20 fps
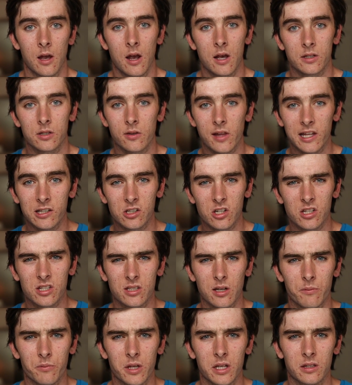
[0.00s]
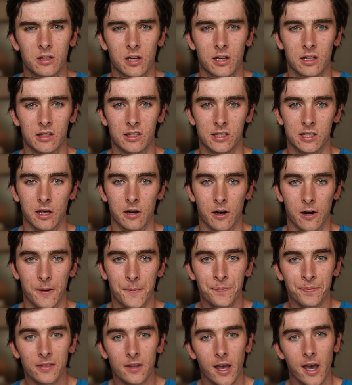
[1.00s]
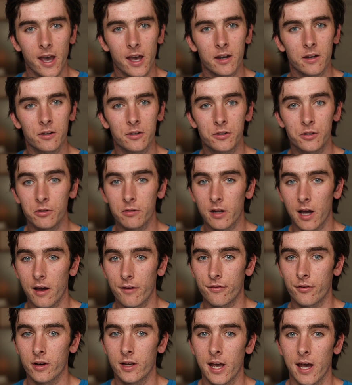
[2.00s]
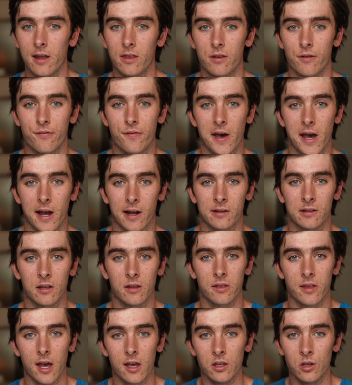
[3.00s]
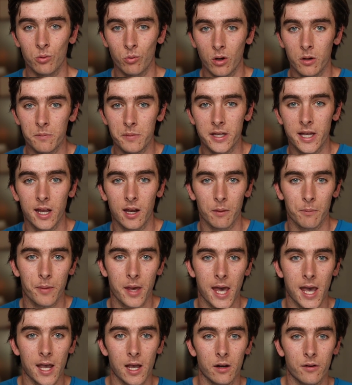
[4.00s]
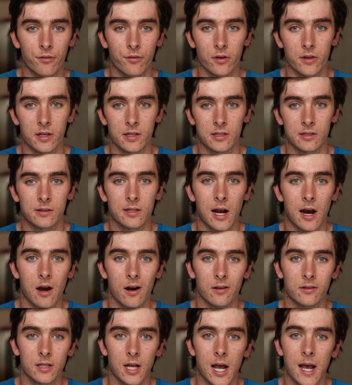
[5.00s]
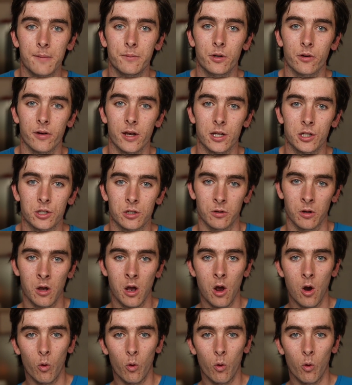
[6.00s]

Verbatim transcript: So that's just something to consider. And do not forget the fact that you would be getting paid for this entire time duration,